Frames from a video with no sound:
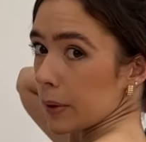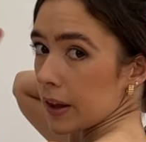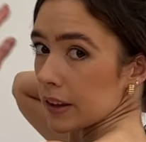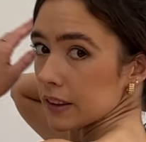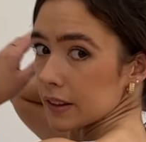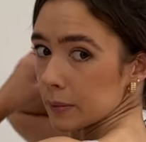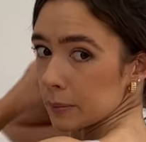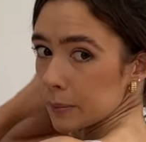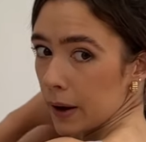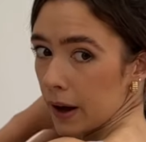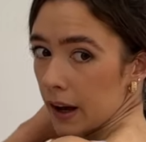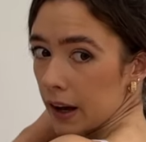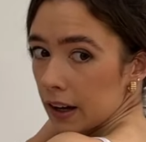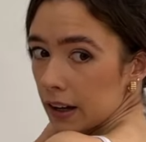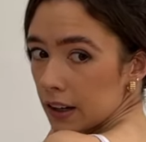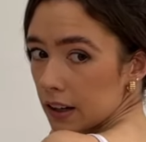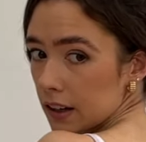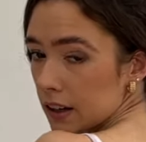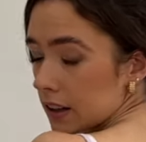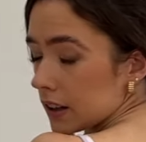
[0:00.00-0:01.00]
at the
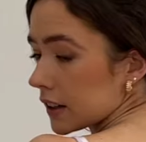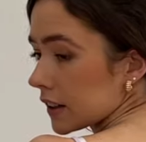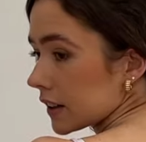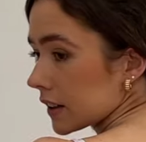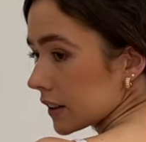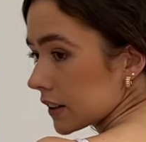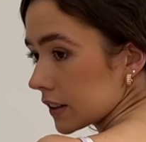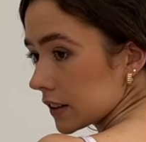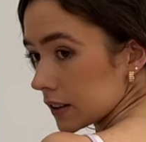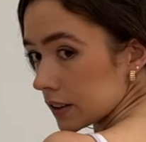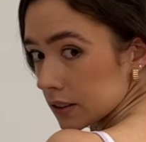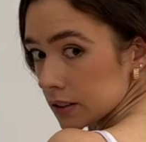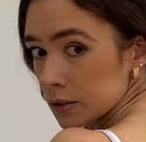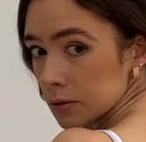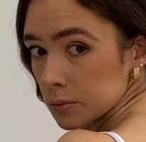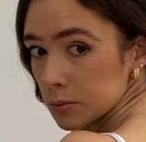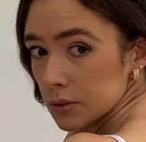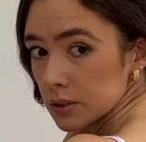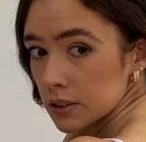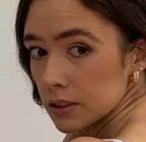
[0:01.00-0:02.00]
back.
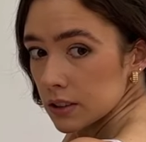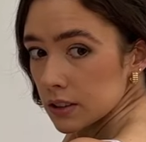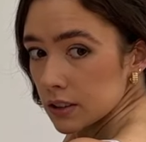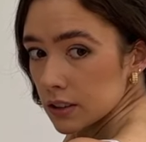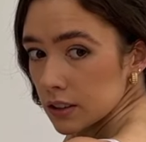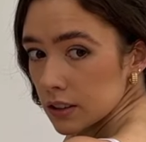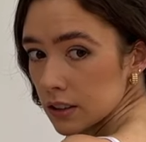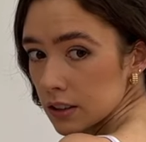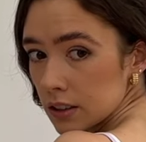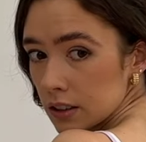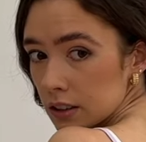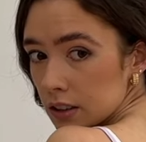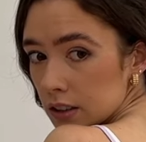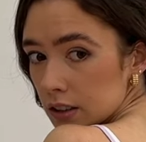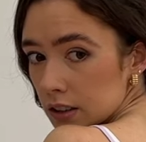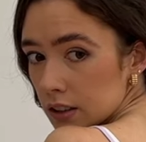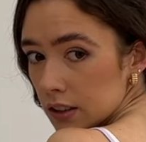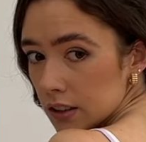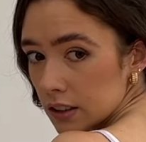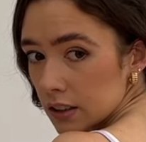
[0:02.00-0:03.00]
Oops.
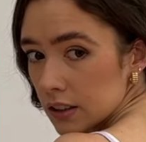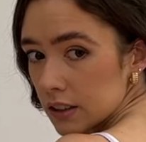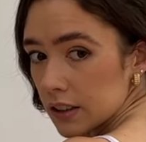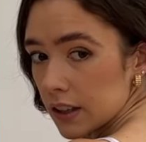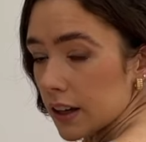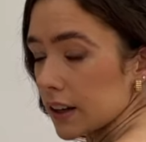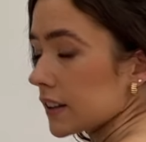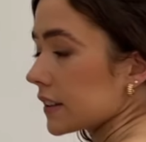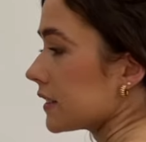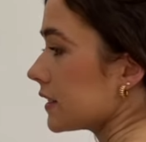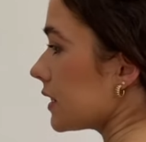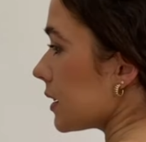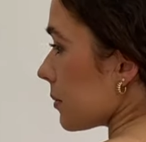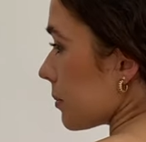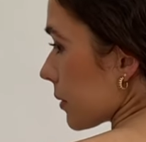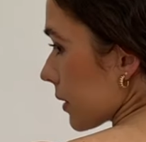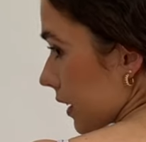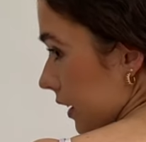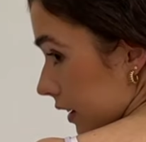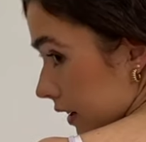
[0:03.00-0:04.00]
Yeah,
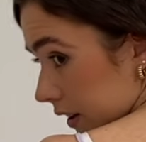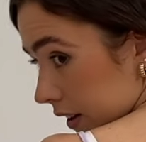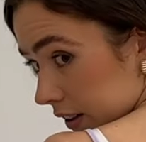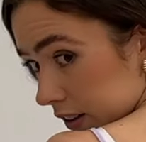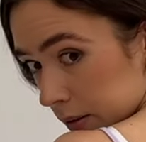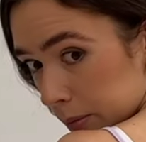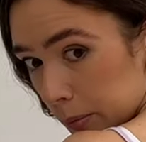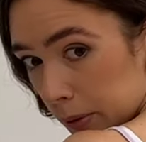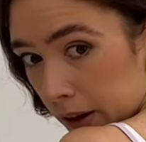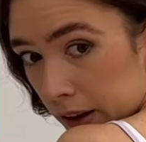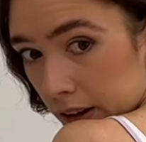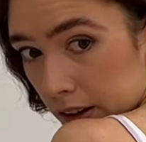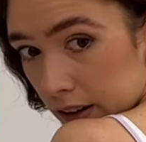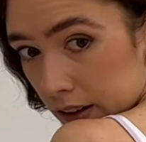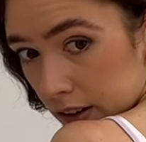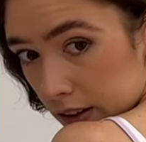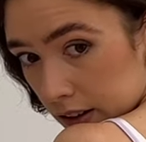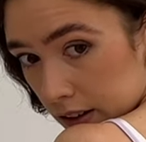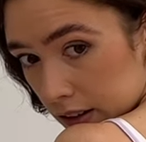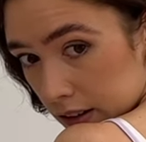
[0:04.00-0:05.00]
zip at the back.
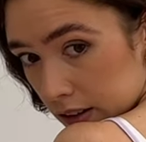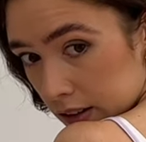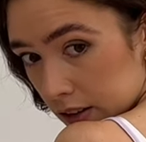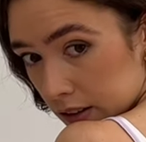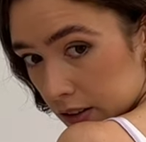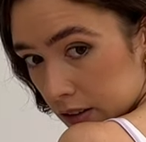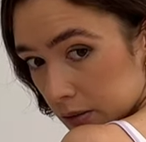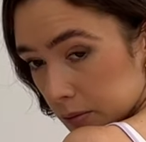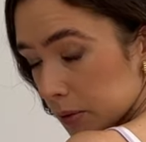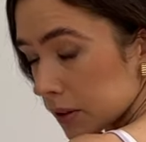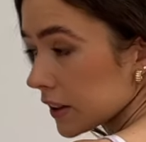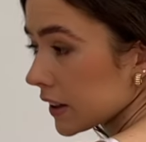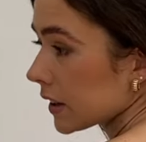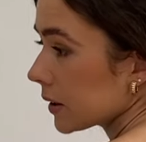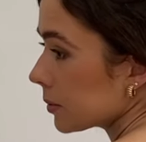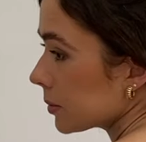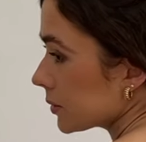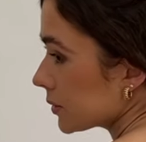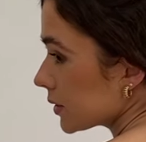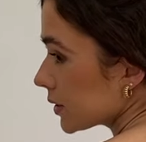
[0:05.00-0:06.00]
My
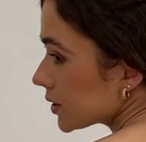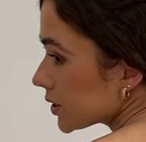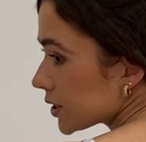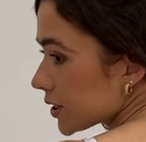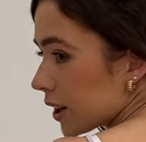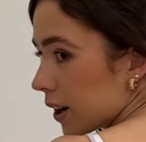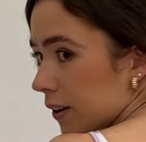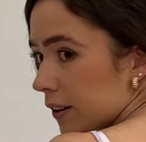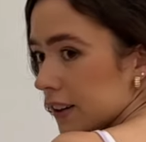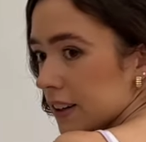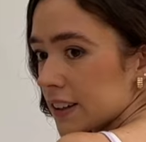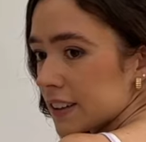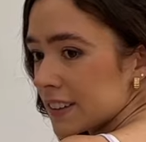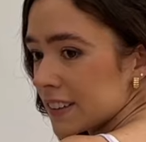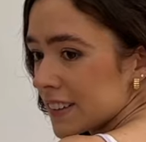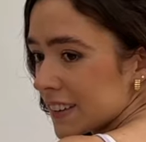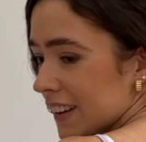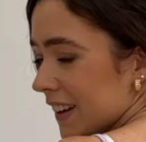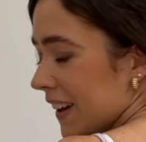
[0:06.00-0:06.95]
labels are showing,